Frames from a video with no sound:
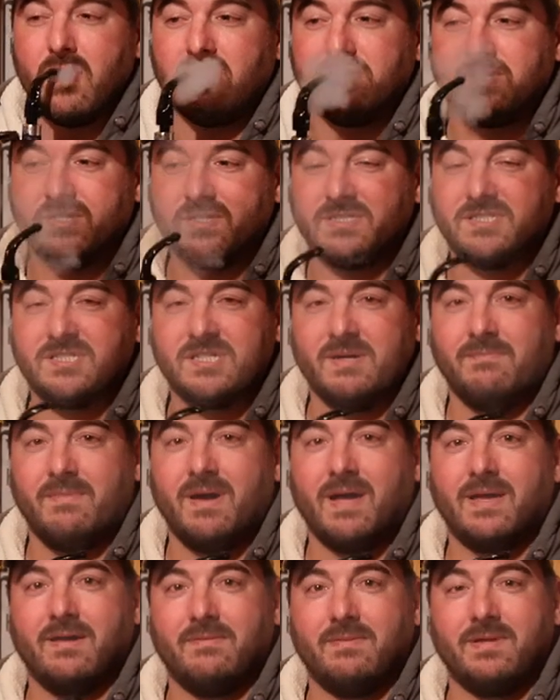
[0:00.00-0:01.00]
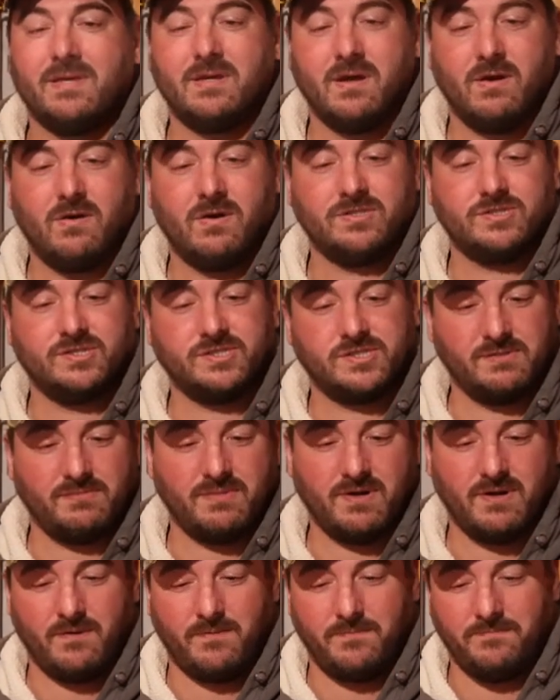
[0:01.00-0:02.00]
So that's something I got to be cautious
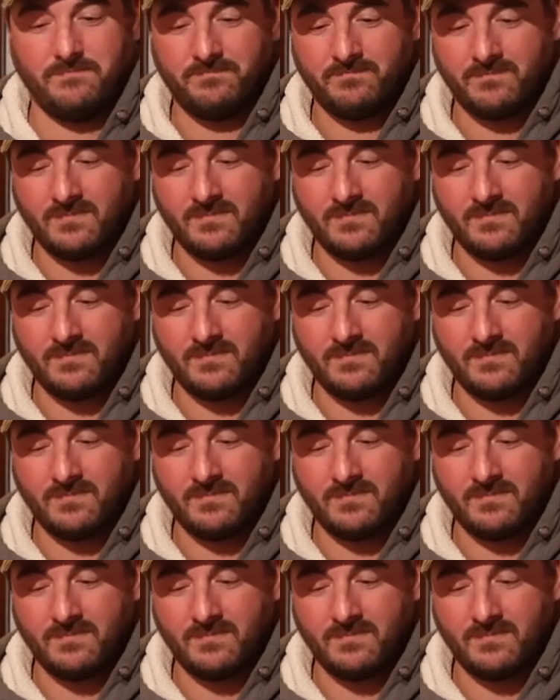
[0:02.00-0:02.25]
about.